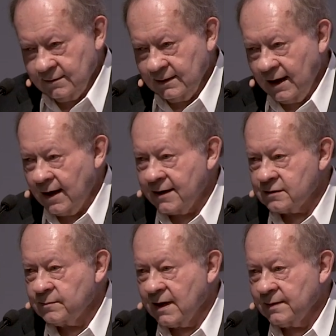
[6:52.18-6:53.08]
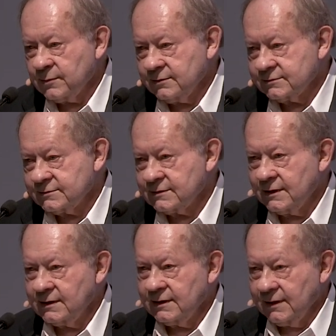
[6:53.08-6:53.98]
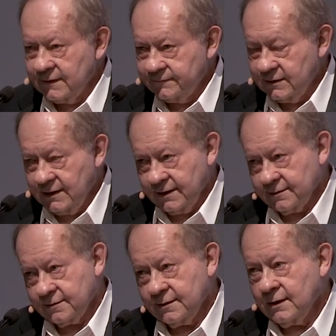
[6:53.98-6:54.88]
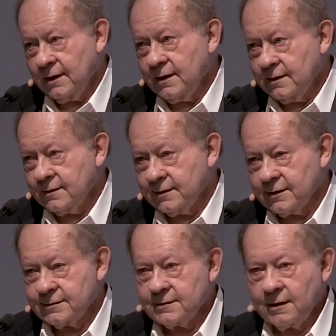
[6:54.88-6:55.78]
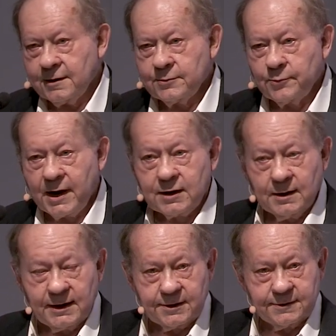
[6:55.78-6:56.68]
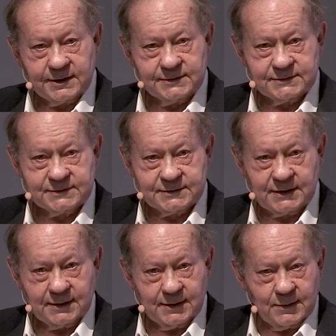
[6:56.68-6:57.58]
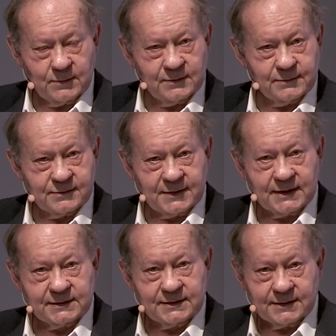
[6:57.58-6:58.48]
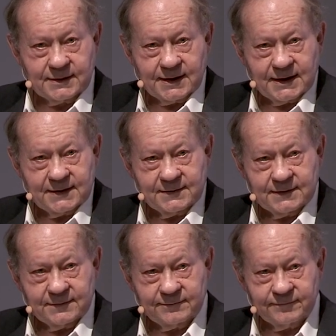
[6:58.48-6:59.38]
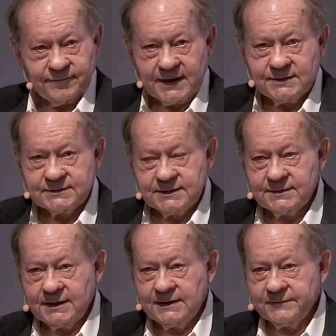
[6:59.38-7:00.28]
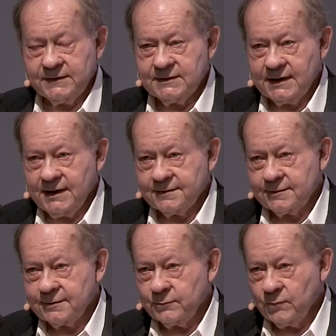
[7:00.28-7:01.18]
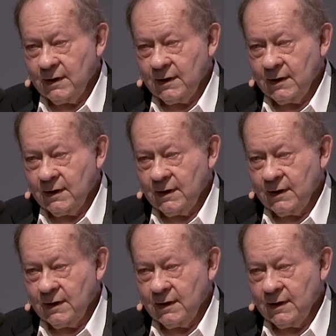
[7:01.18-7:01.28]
higher mammals live together, there are regularities that they face in the living together.